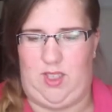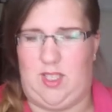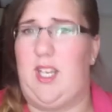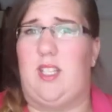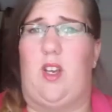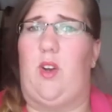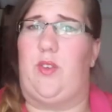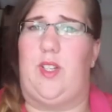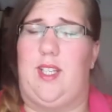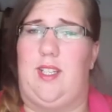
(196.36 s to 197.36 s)
Takes it off
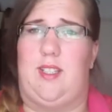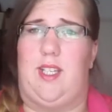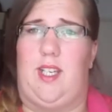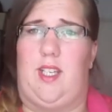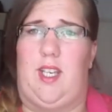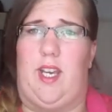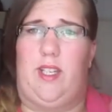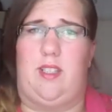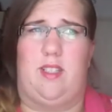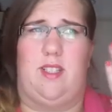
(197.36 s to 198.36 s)
really easily,
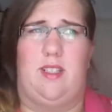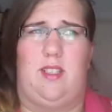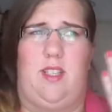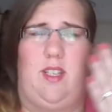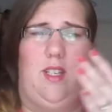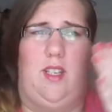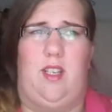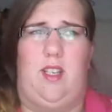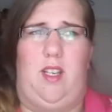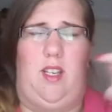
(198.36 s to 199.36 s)
and it doesn't.
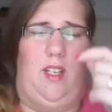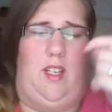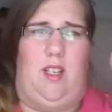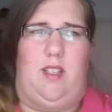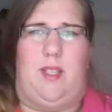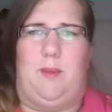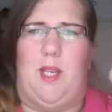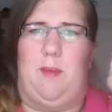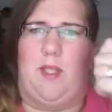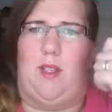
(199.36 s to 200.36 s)

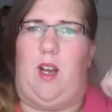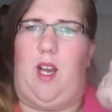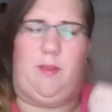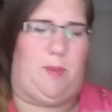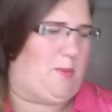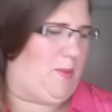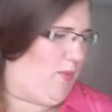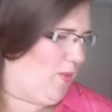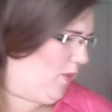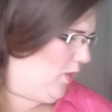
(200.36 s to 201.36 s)
Sometimes I had ones
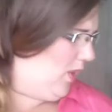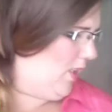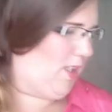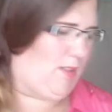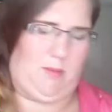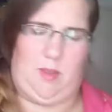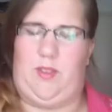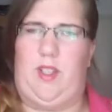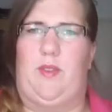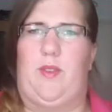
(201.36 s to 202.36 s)
before, I can't remember, I
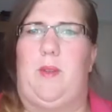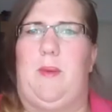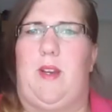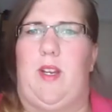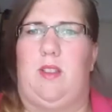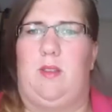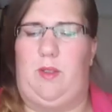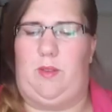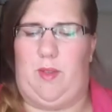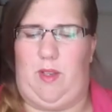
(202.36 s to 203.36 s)
think I've found them out now.
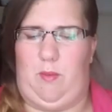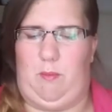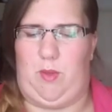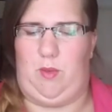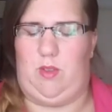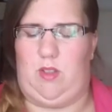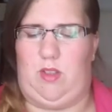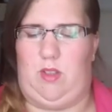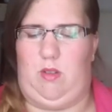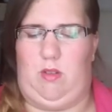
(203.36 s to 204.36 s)
One of them from
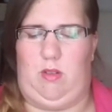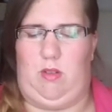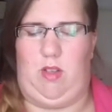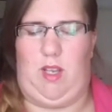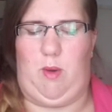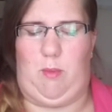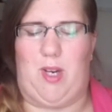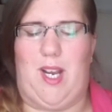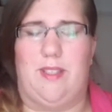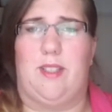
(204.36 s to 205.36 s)
Boots, or they were a
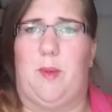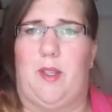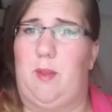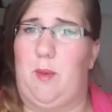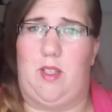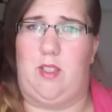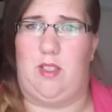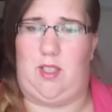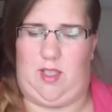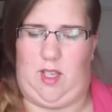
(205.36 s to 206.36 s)
branded one. They weren't
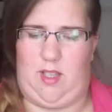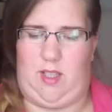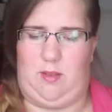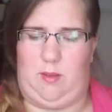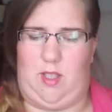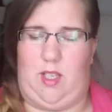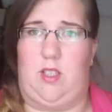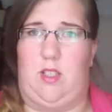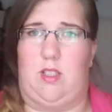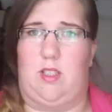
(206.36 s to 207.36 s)
like this. Is
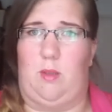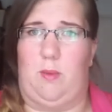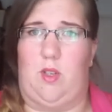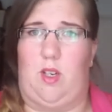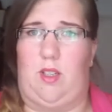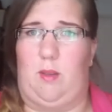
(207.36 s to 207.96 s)
actually just Superdrug.